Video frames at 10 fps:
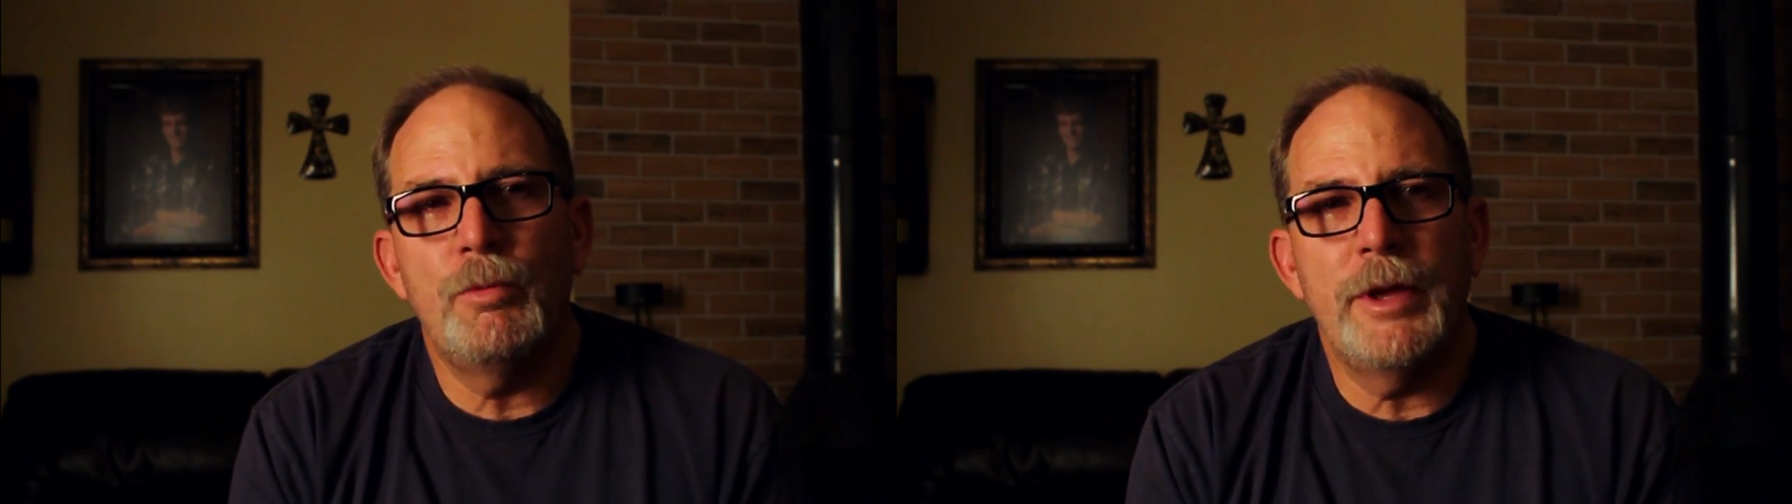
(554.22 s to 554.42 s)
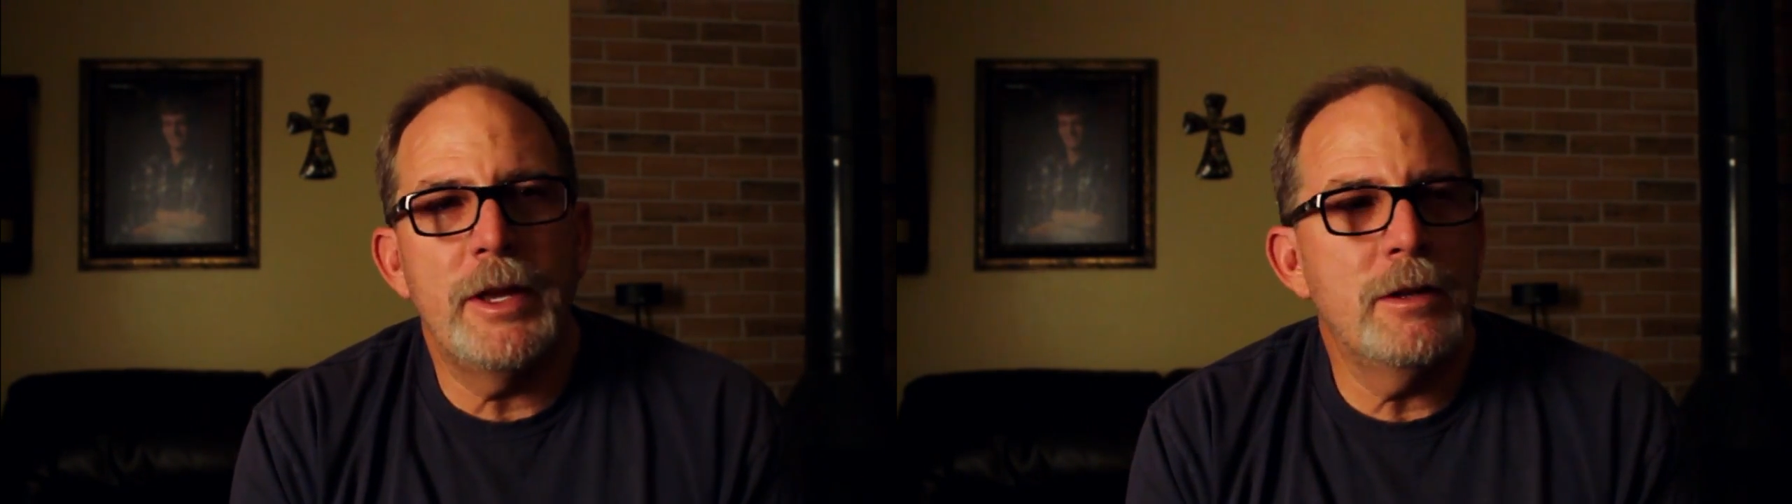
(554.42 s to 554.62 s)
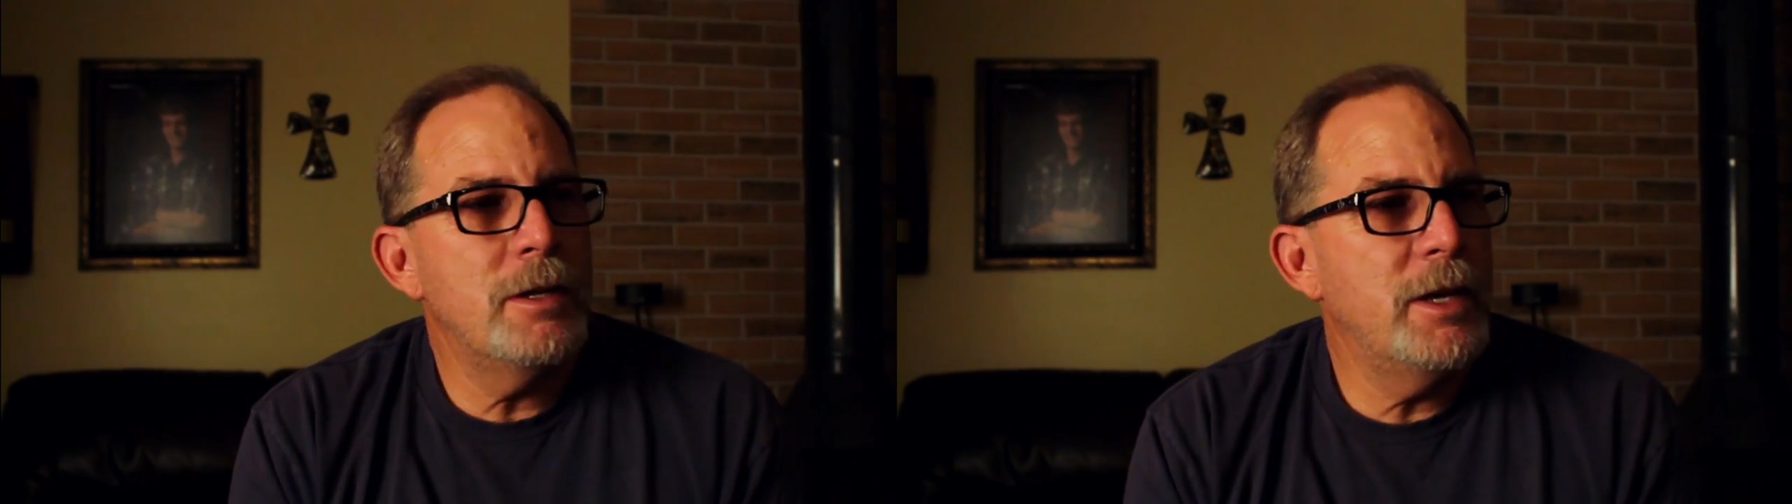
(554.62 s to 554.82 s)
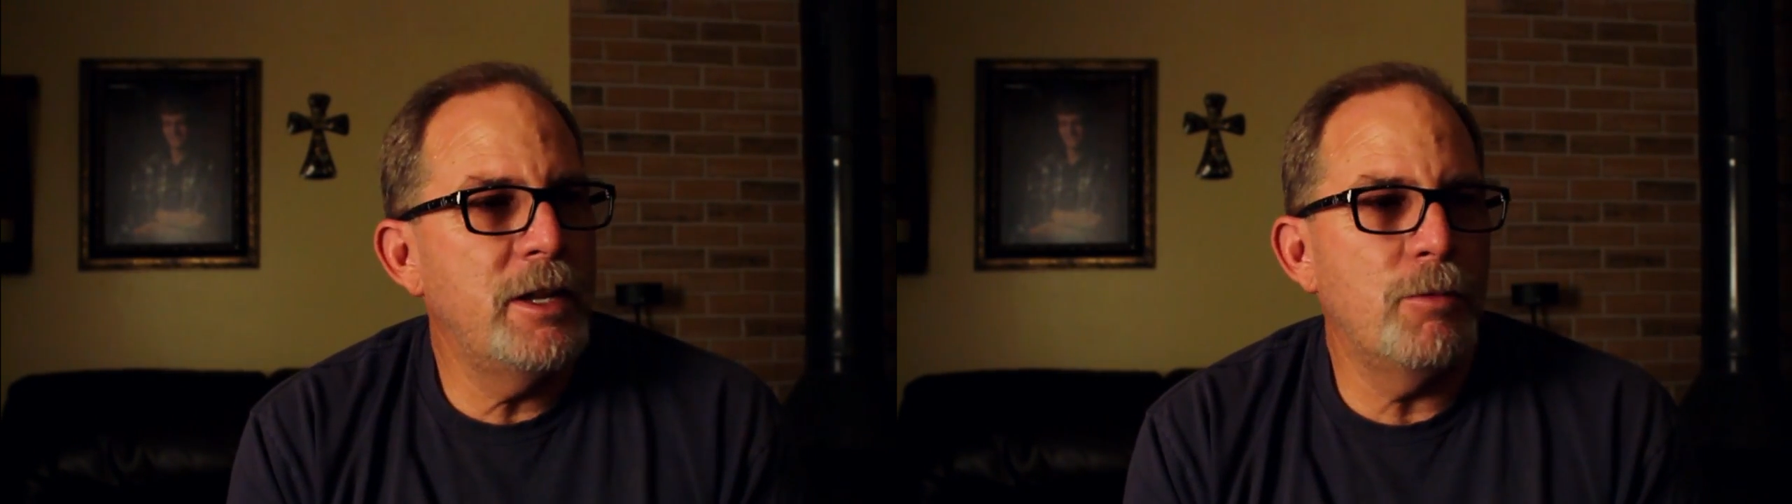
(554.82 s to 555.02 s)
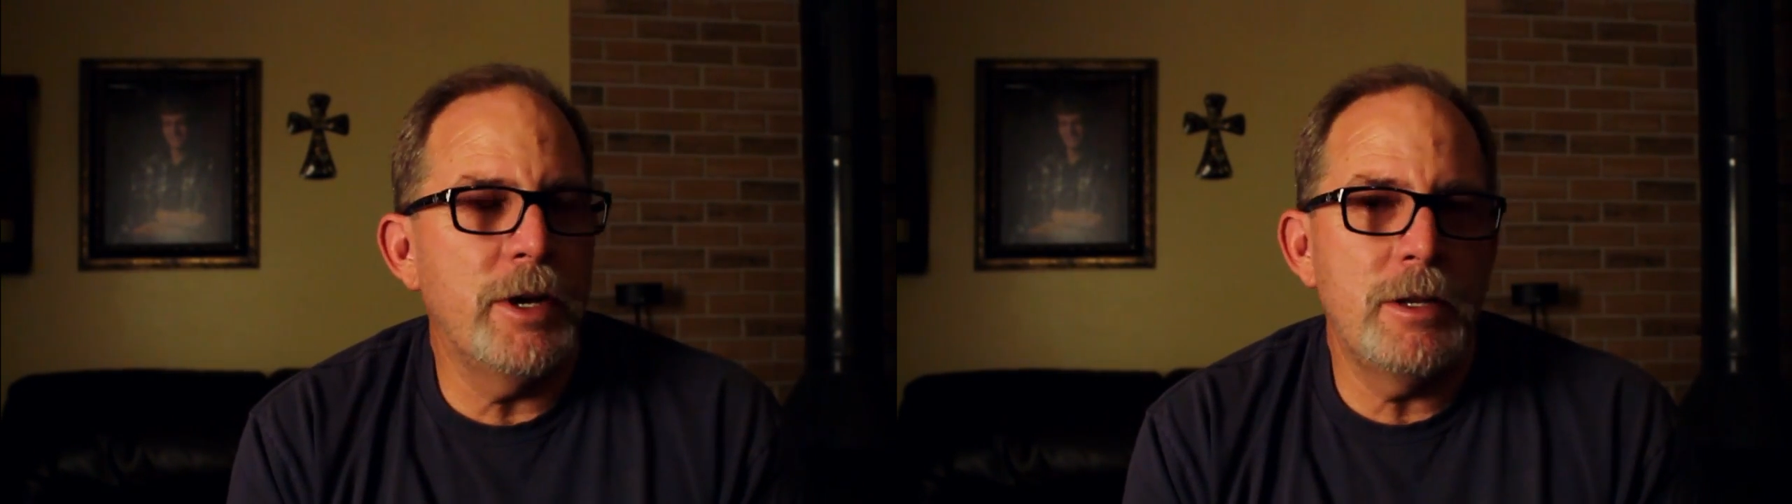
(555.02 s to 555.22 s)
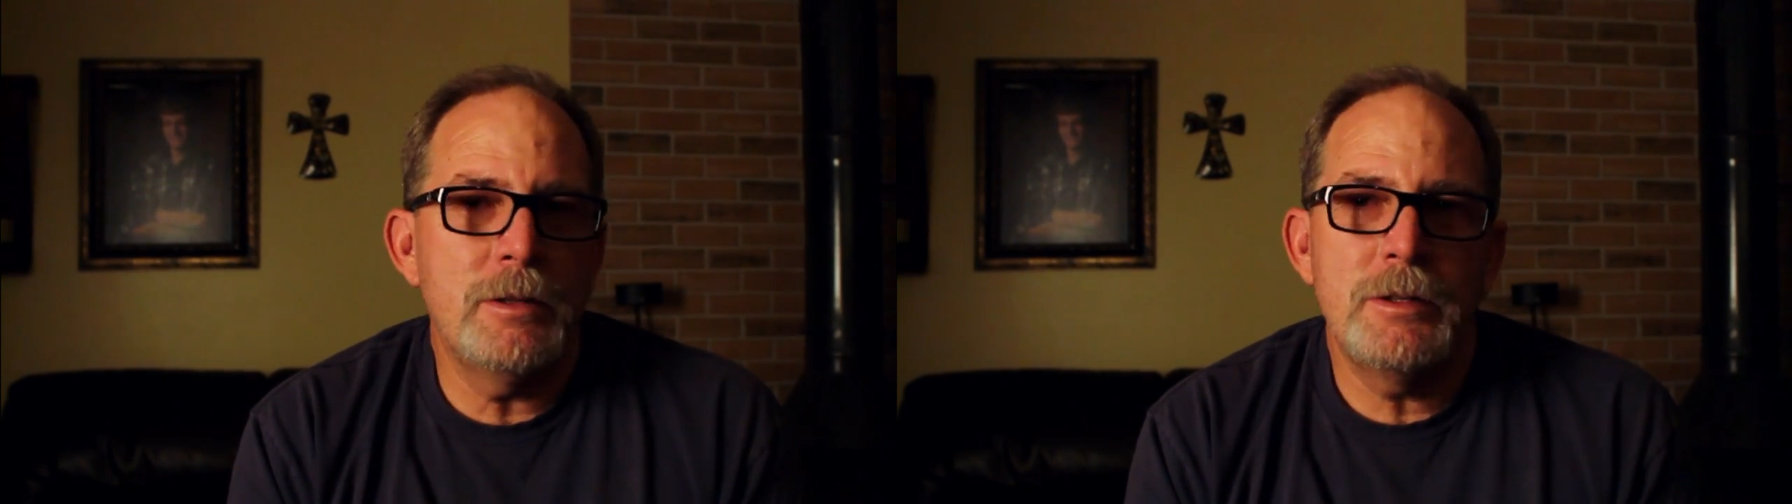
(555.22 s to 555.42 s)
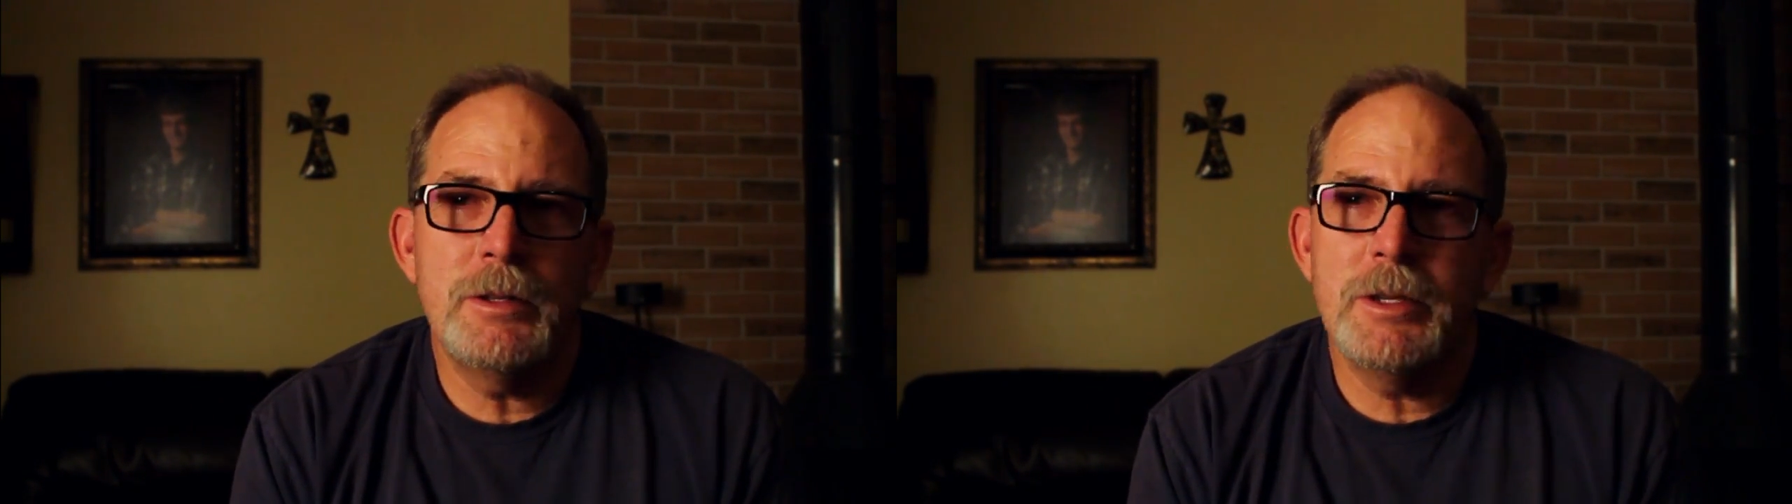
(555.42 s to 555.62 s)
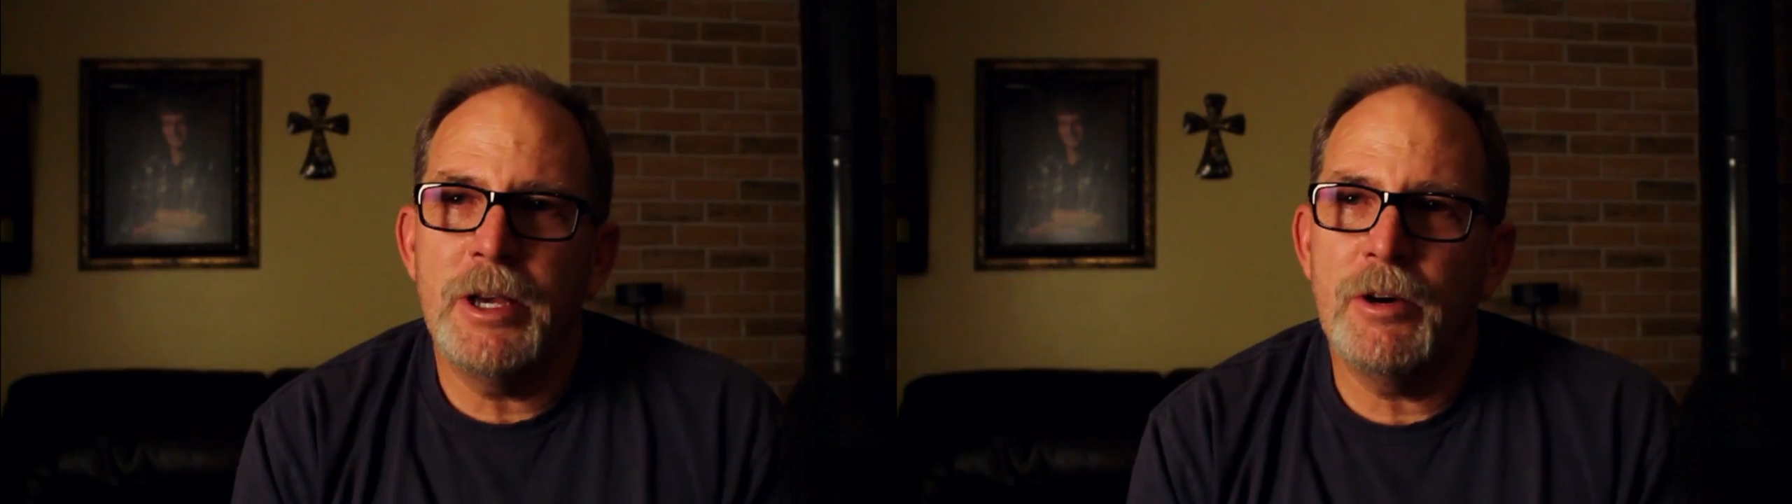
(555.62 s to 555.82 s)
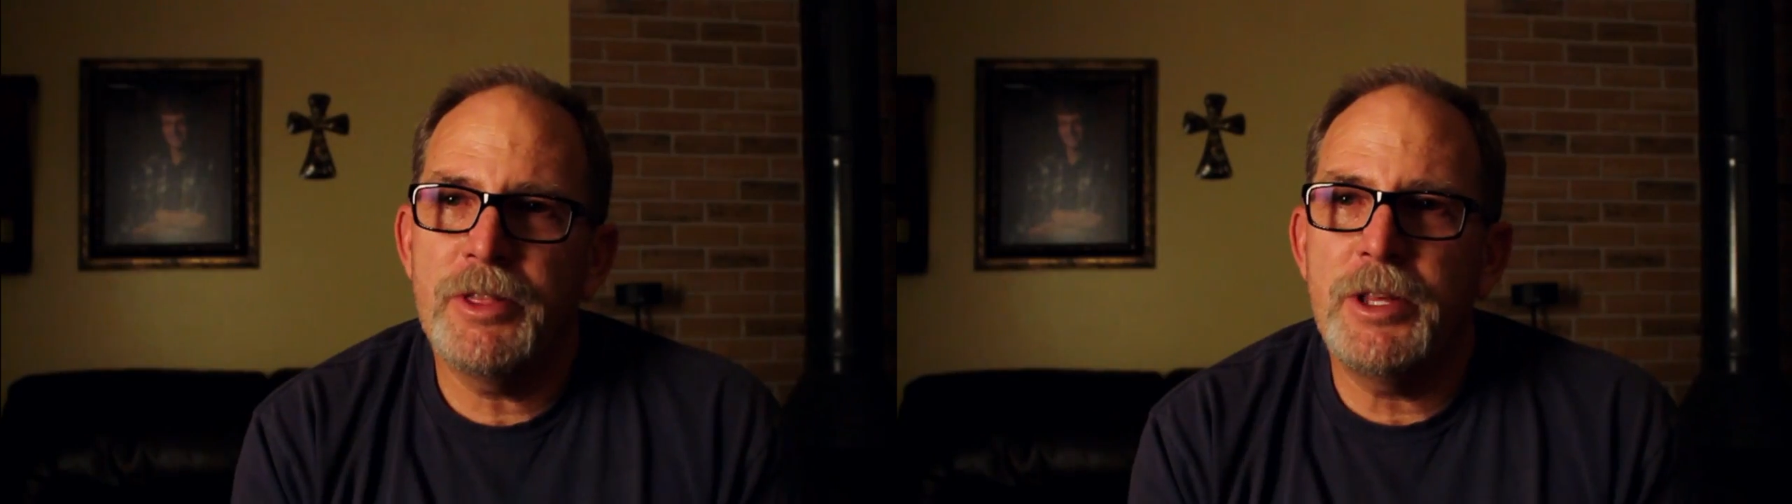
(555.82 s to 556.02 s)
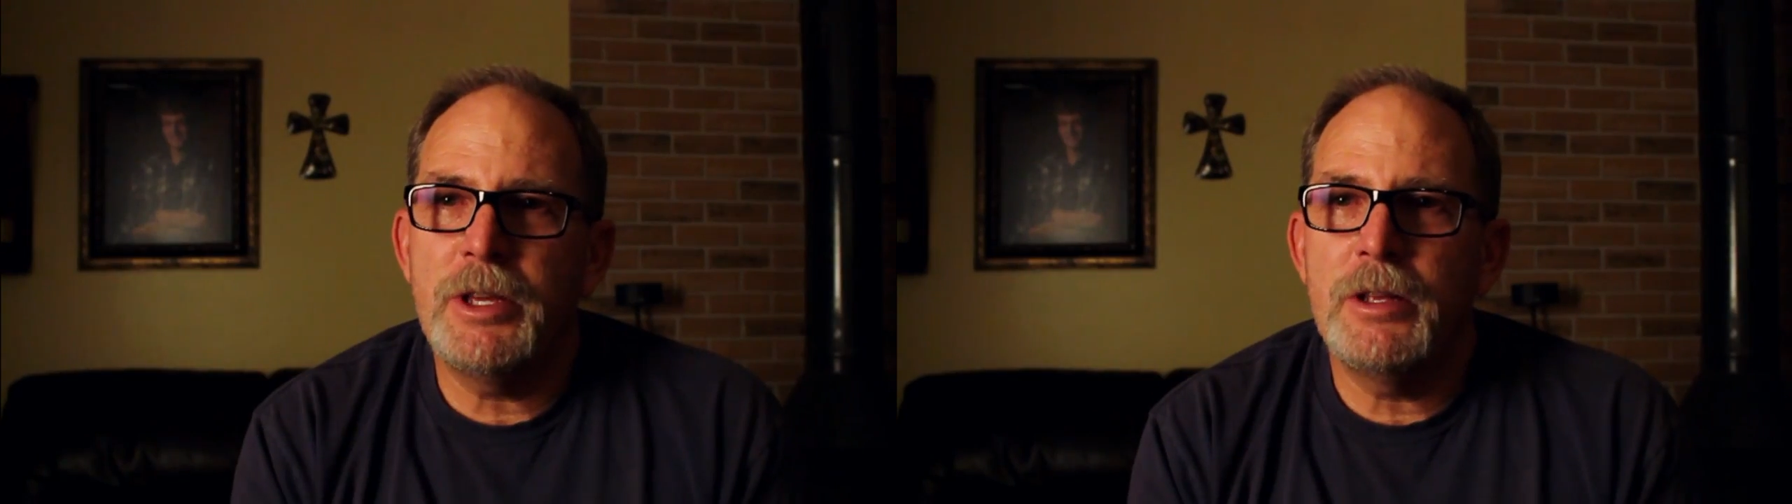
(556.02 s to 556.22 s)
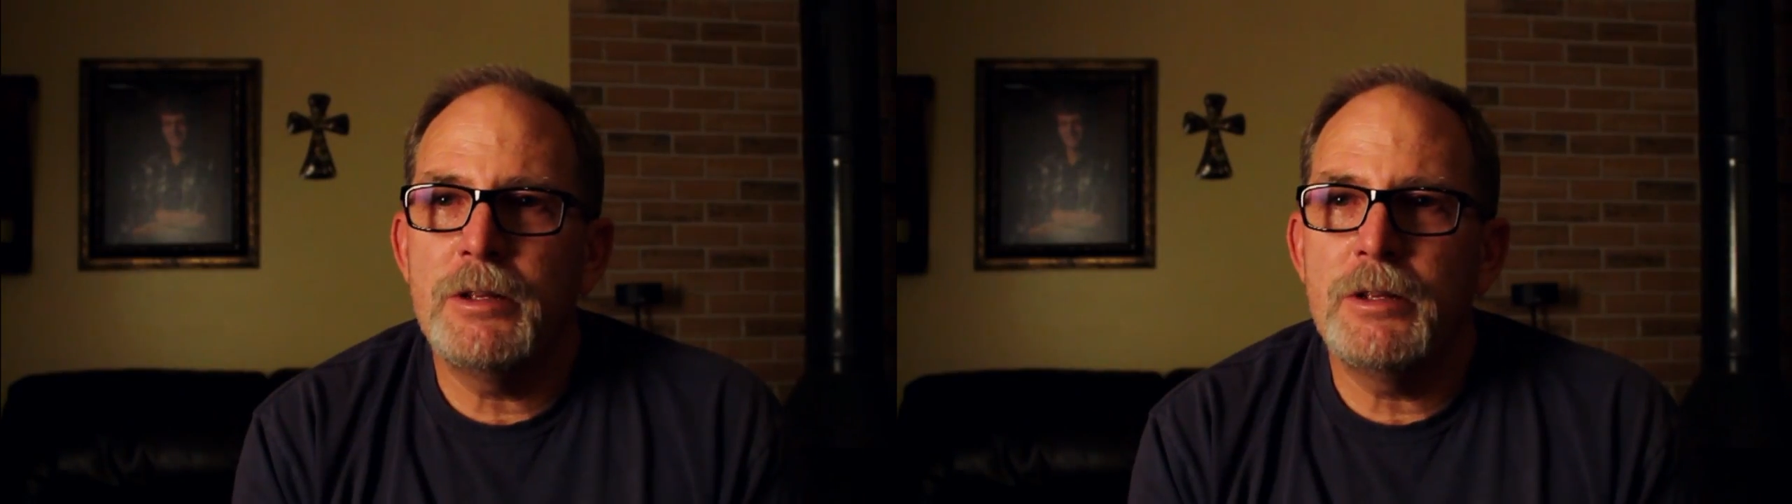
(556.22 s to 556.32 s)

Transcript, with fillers: man, anyway, healthy